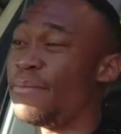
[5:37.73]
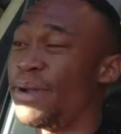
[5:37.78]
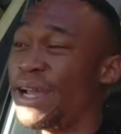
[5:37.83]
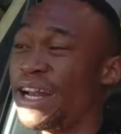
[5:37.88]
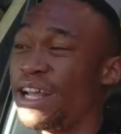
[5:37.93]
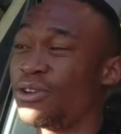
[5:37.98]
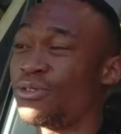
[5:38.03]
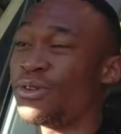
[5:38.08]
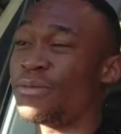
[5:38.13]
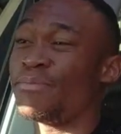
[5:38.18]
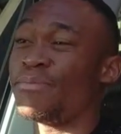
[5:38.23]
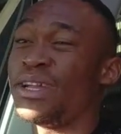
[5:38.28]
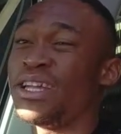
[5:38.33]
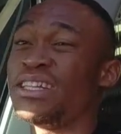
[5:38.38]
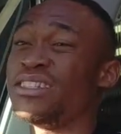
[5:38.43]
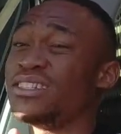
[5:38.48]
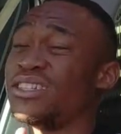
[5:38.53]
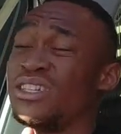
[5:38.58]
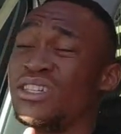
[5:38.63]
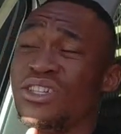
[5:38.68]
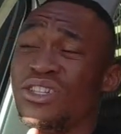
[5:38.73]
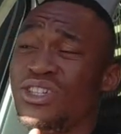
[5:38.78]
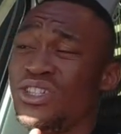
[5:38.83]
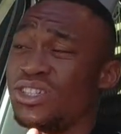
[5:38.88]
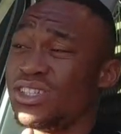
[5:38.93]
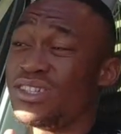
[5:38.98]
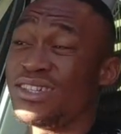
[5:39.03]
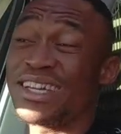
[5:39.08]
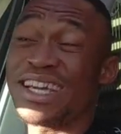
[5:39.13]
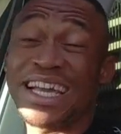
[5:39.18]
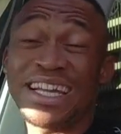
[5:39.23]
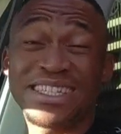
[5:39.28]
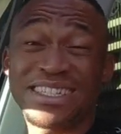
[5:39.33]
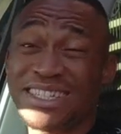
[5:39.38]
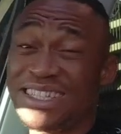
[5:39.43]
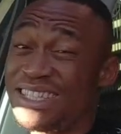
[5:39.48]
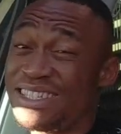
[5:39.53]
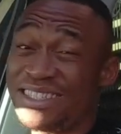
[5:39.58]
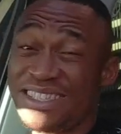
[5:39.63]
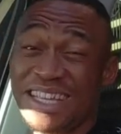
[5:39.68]
better equipment, you still
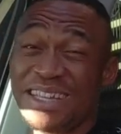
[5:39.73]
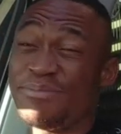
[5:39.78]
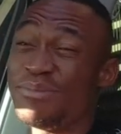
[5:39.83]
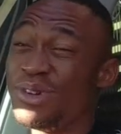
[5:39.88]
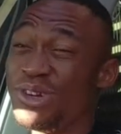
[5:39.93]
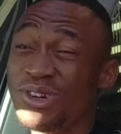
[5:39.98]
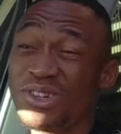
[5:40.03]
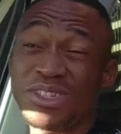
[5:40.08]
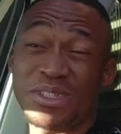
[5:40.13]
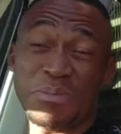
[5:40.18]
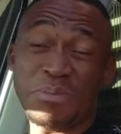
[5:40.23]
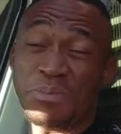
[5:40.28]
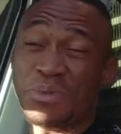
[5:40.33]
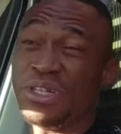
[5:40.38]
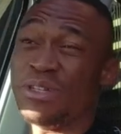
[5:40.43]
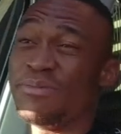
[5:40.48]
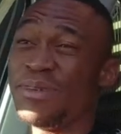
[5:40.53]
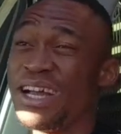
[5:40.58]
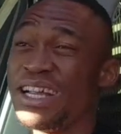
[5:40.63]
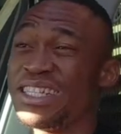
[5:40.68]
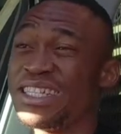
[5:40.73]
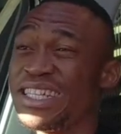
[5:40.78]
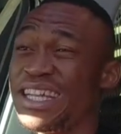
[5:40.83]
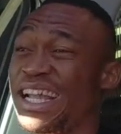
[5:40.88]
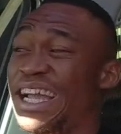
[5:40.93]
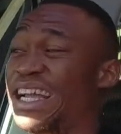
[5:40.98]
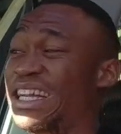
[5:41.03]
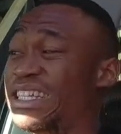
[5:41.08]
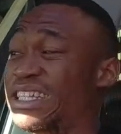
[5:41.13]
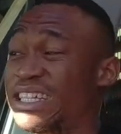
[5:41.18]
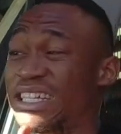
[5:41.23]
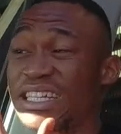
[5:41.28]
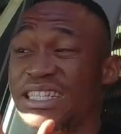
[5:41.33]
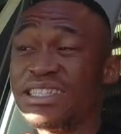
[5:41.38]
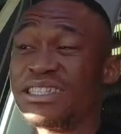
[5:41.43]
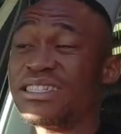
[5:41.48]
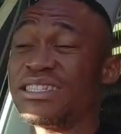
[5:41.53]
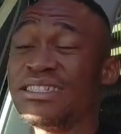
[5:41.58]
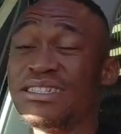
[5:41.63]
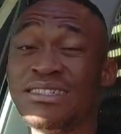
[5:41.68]
get the same looks pretty much, and
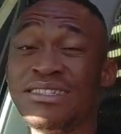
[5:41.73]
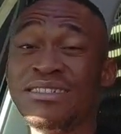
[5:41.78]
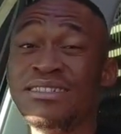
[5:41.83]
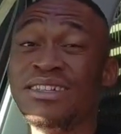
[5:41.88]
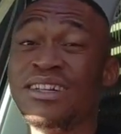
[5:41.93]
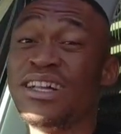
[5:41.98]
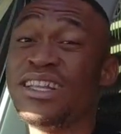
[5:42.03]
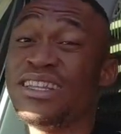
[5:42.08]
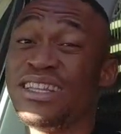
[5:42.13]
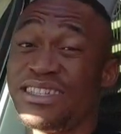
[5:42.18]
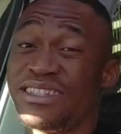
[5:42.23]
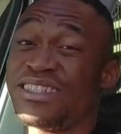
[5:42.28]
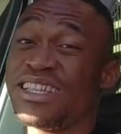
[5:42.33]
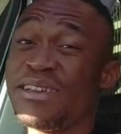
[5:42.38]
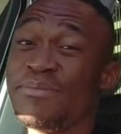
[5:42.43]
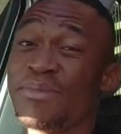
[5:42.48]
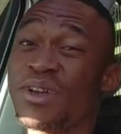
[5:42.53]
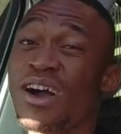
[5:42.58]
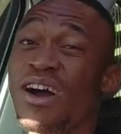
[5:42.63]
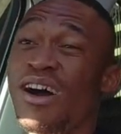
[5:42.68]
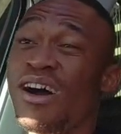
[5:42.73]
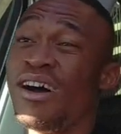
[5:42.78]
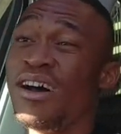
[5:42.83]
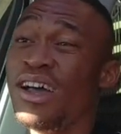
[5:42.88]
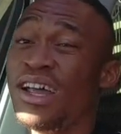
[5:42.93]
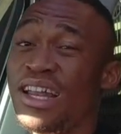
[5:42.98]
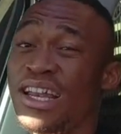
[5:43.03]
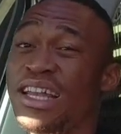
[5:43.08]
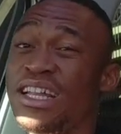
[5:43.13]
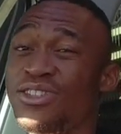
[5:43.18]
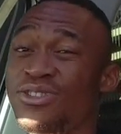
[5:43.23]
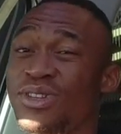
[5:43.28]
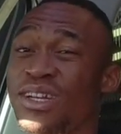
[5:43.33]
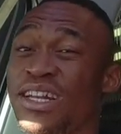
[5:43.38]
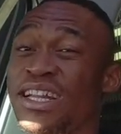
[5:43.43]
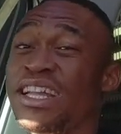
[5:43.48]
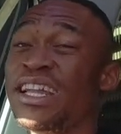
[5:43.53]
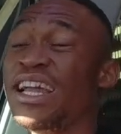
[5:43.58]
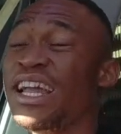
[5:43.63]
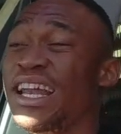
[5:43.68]
it's still the same car,
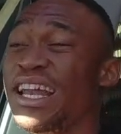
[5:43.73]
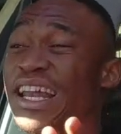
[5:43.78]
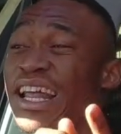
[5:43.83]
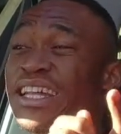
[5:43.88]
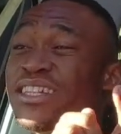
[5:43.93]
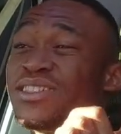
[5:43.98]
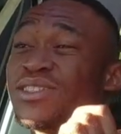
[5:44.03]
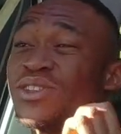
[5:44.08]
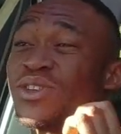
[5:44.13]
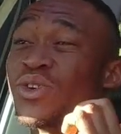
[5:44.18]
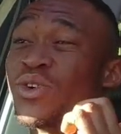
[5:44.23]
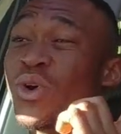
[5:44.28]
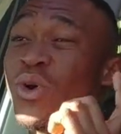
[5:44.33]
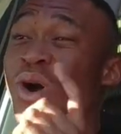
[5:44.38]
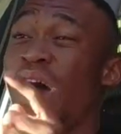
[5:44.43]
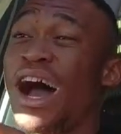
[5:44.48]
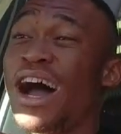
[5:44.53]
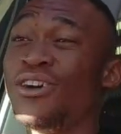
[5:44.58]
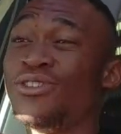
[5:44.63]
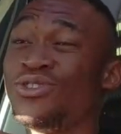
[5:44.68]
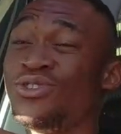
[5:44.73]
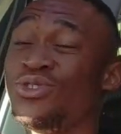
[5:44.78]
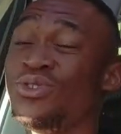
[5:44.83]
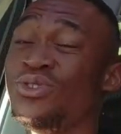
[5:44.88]
literally. Let's go out